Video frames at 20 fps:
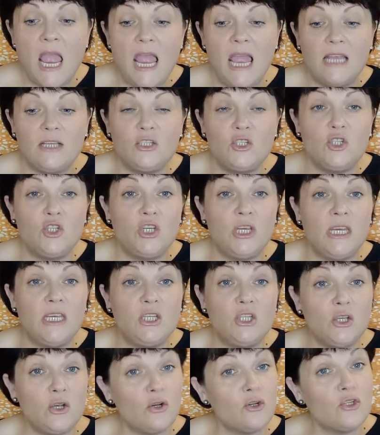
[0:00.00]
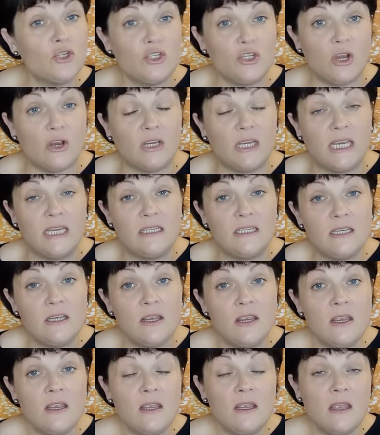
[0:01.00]
and she touched on it,
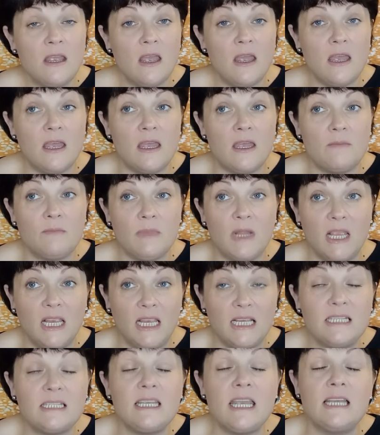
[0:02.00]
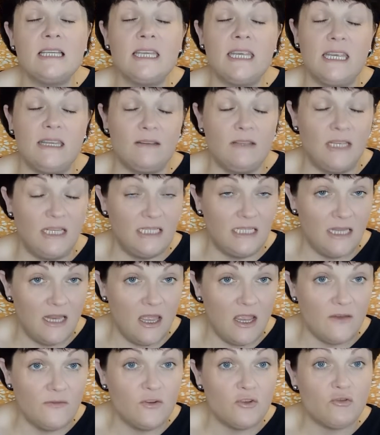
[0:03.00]
like I said, in this
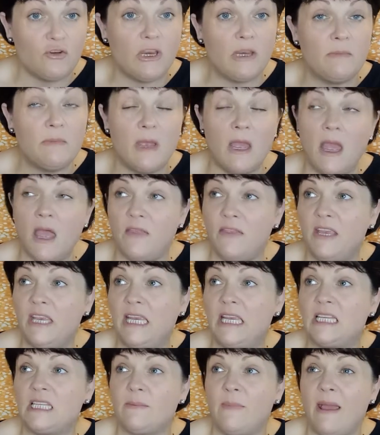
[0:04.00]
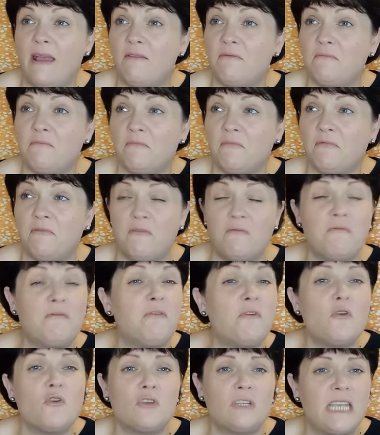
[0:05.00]
live stream. I think it's about from
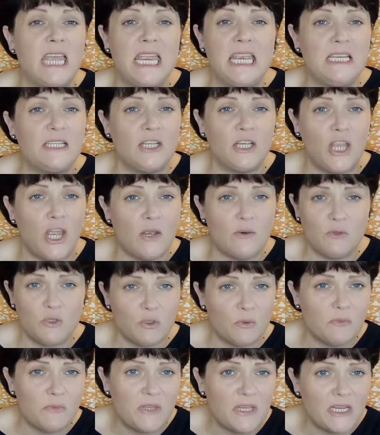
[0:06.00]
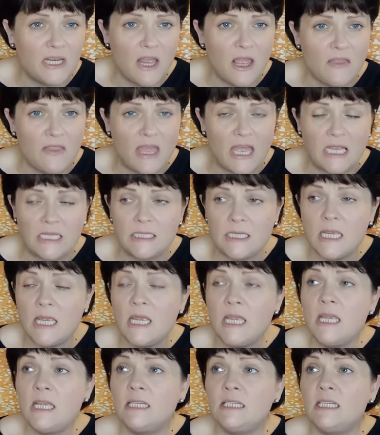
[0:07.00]
4 days ago, something like that.
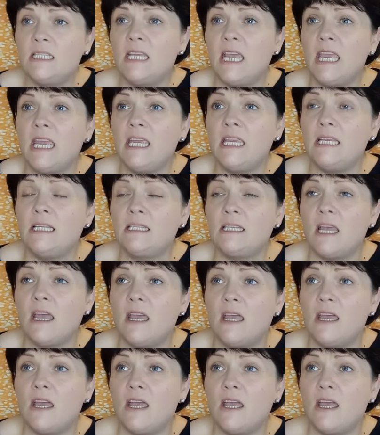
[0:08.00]
Today's